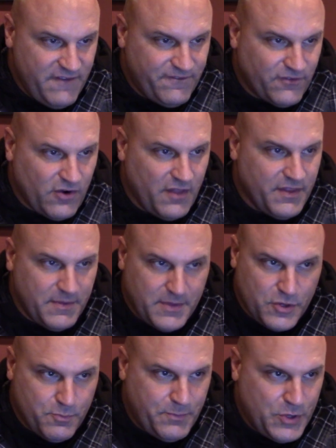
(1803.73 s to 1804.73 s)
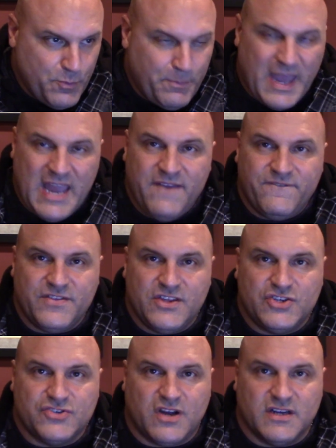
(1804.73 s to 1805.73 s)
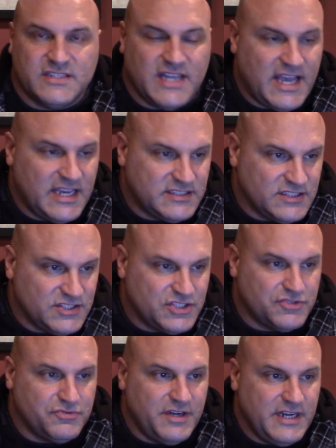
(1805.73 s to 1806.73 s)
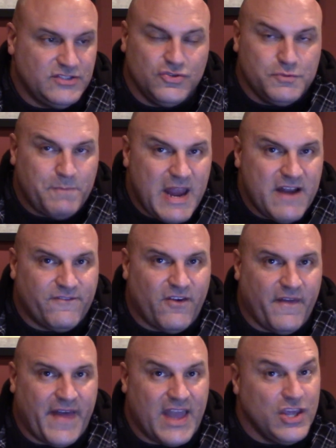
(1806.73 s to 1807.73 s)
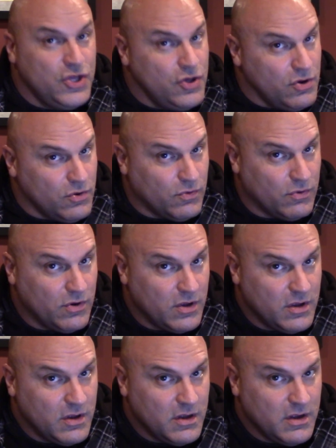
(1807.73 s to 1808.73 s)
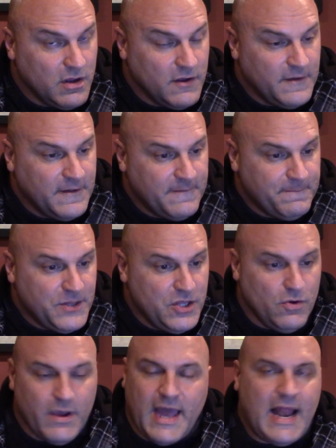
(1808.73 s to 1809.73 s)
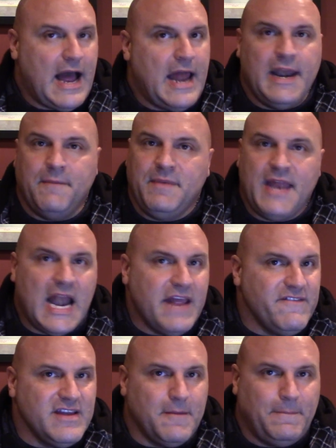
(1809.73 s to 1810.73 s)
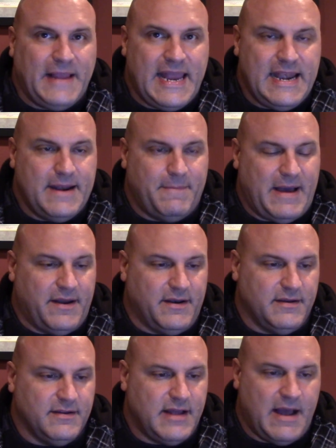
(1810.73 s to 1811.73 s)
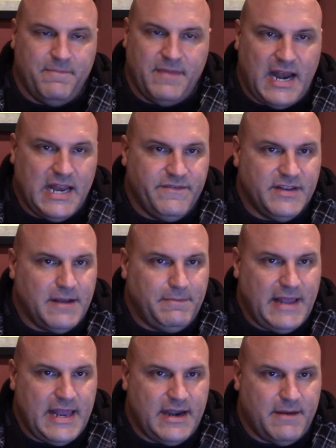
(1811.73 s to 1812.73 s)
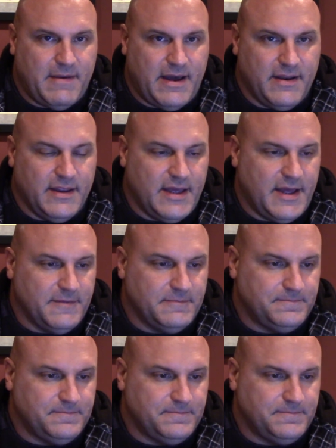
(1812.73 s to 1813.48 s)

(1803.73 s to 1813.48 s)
for all the you pay for the drug test, the screenings. Who's paying for all that? You. And I'm not even complaining about it. I'm not even complaining about it yet.